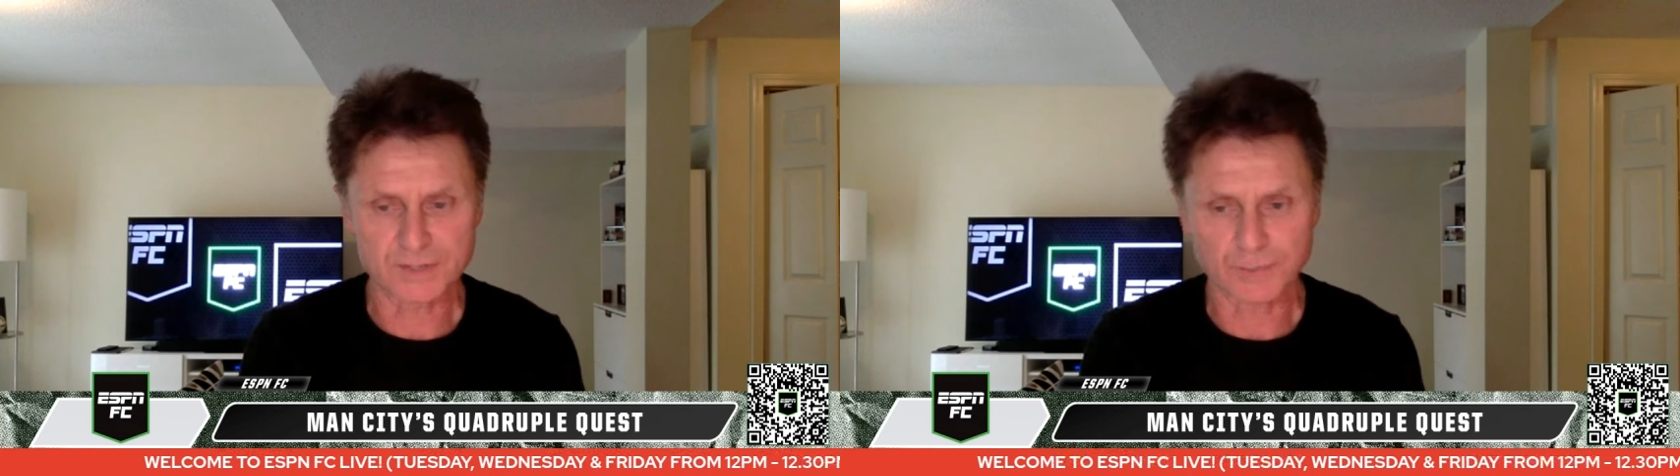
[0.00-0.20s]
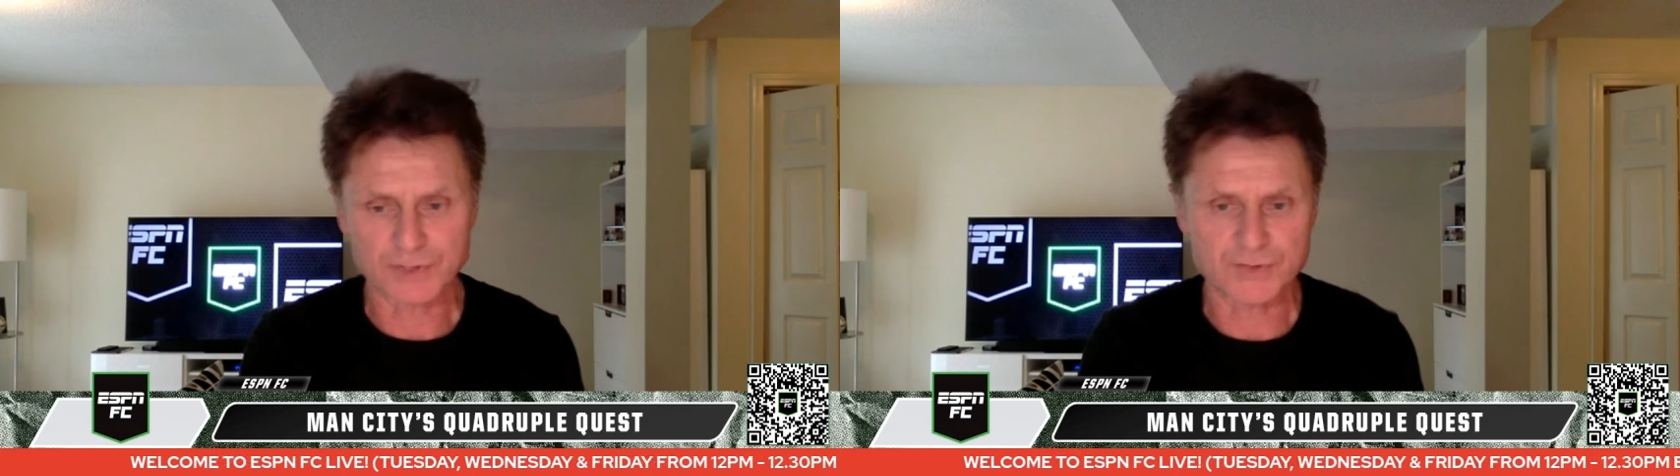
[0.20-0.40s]

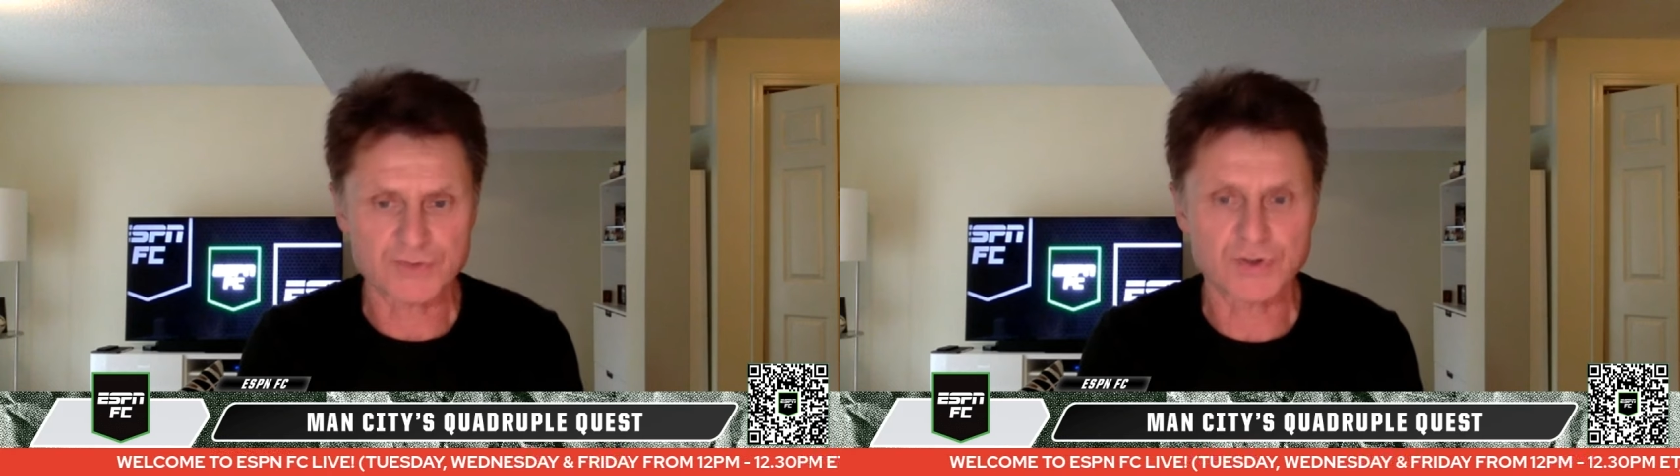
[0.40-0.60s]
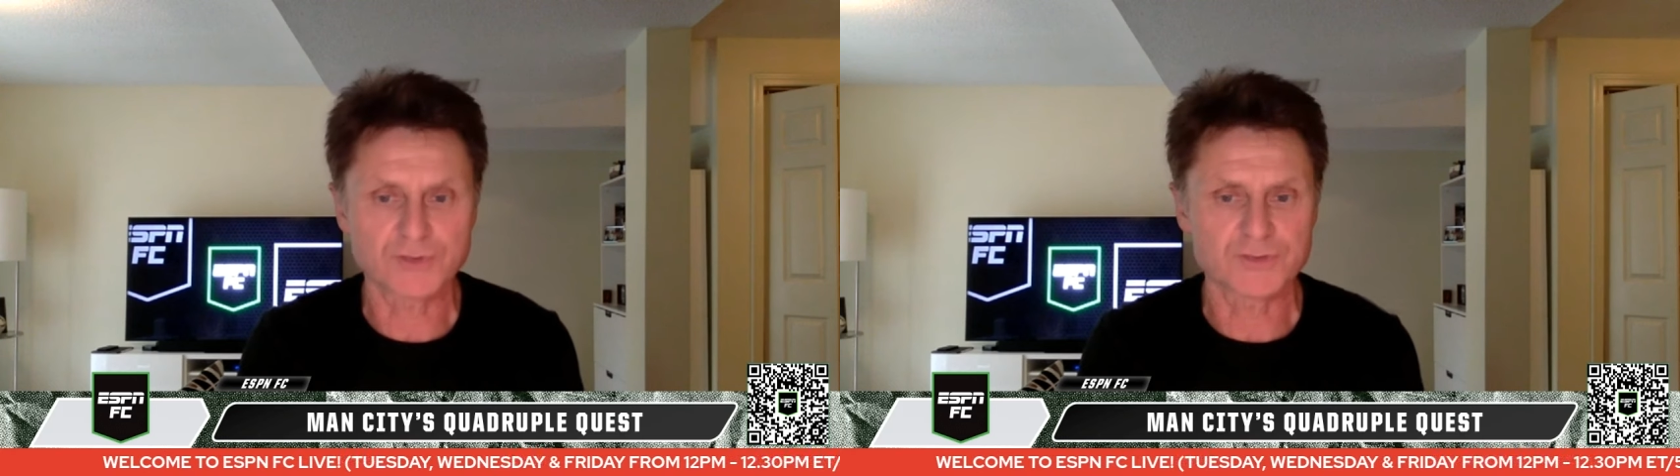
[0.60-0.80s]
pressure's
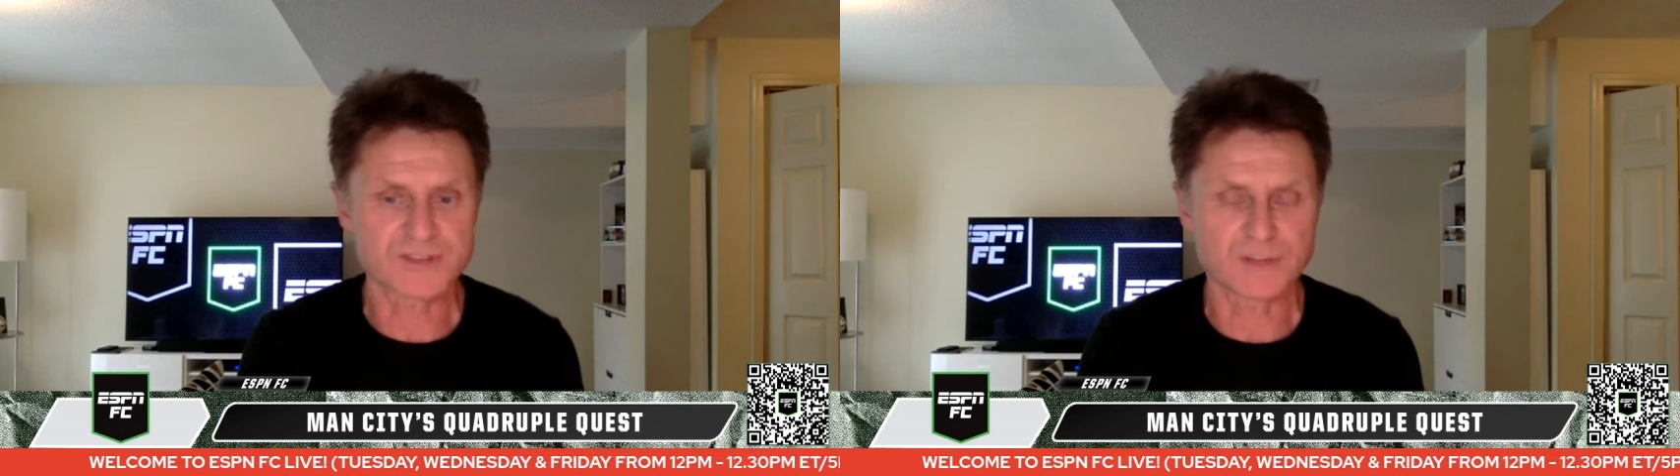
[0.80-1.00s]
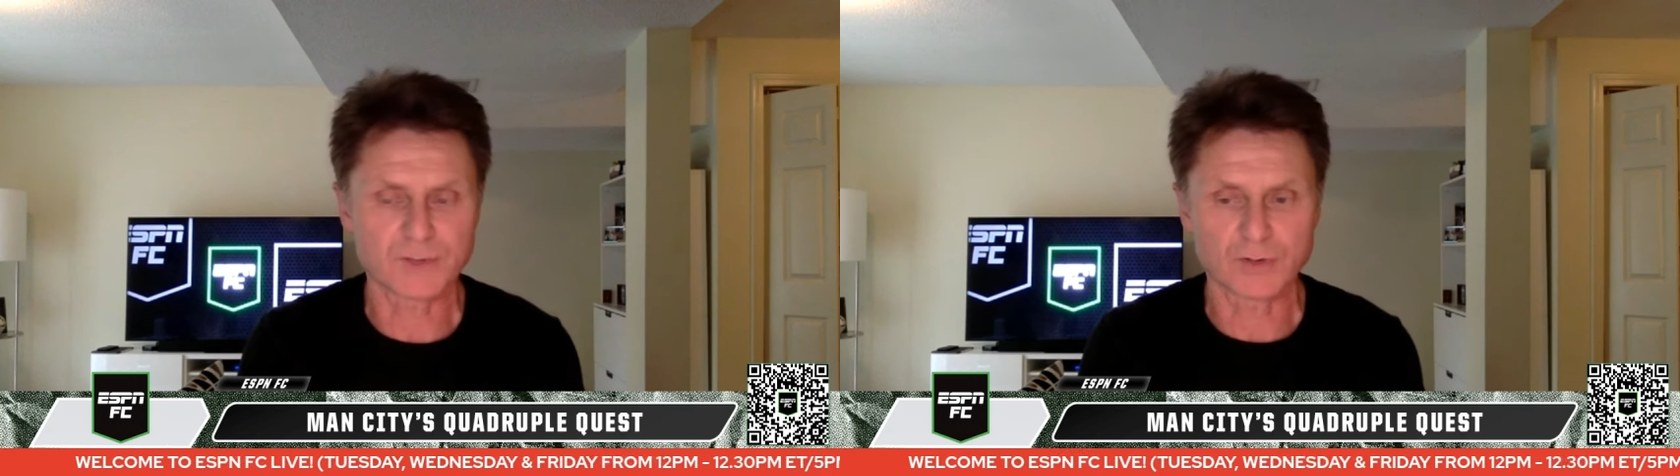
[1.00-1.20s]
off to
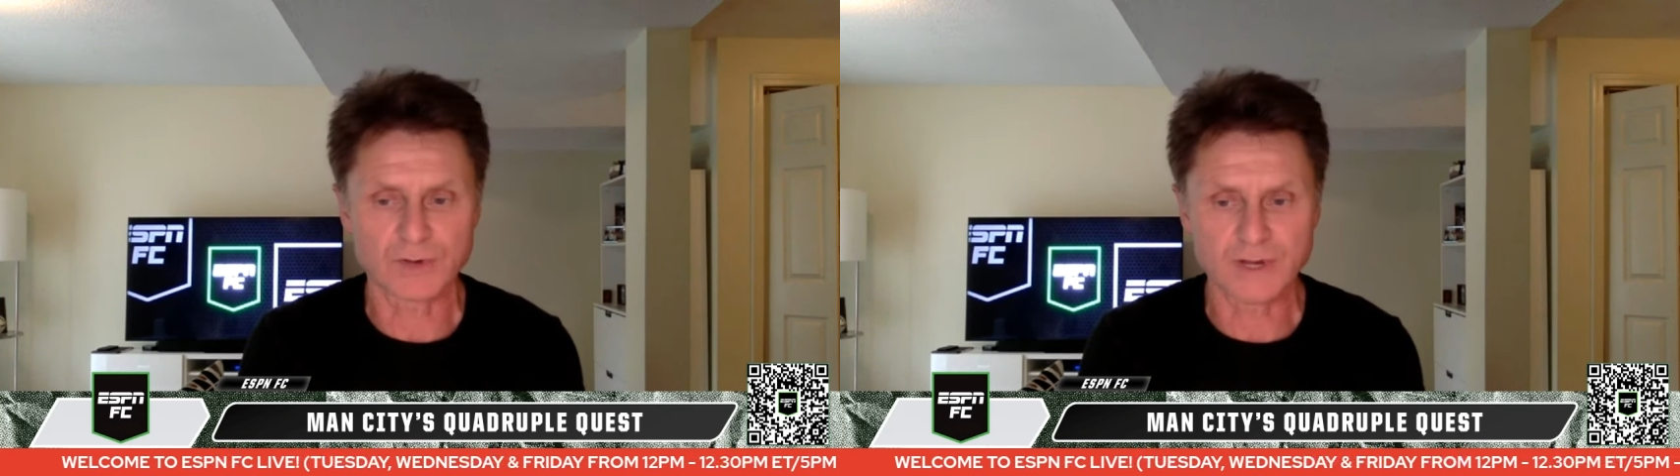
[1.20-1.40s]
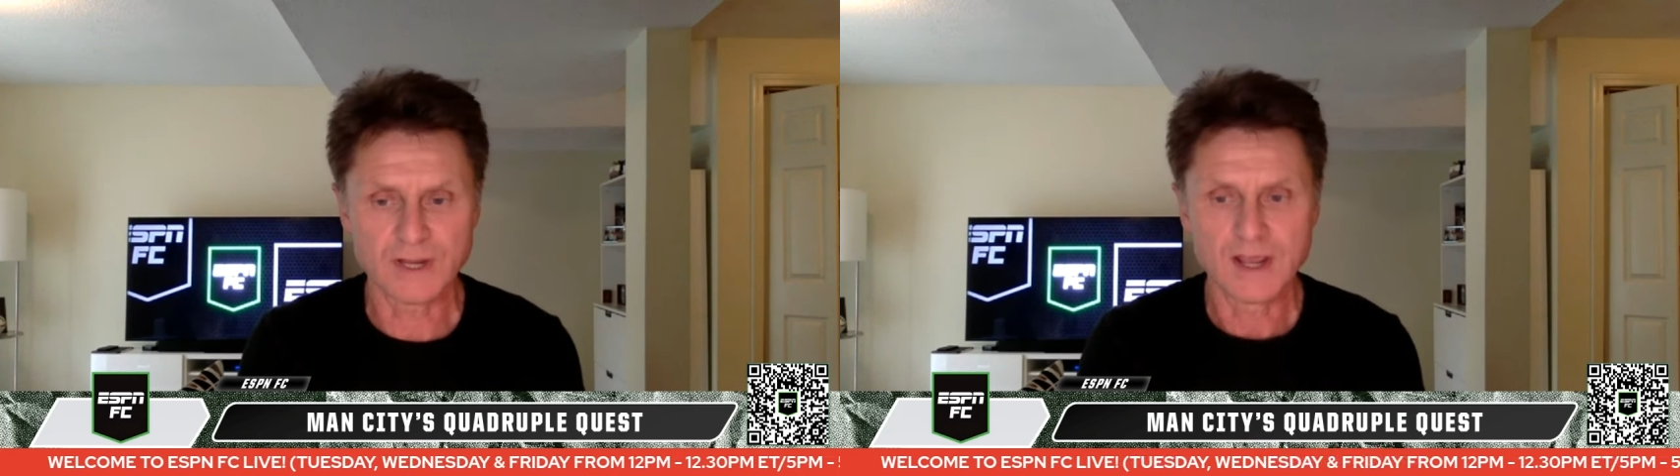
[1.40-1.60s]
some
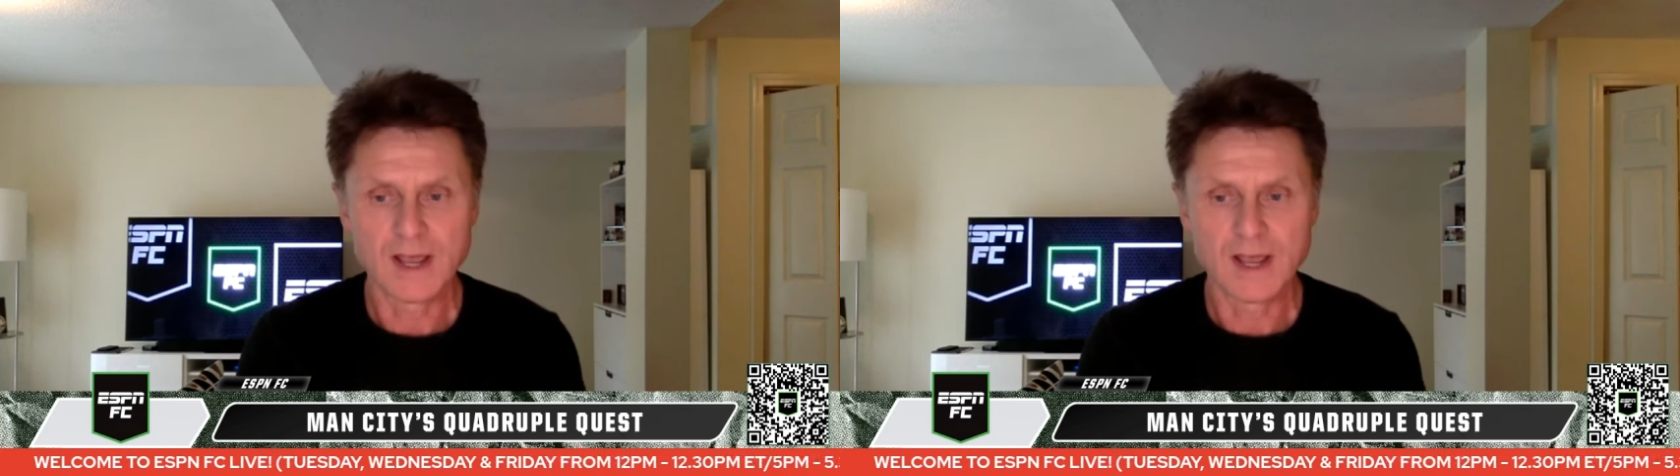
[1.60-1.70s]
degree.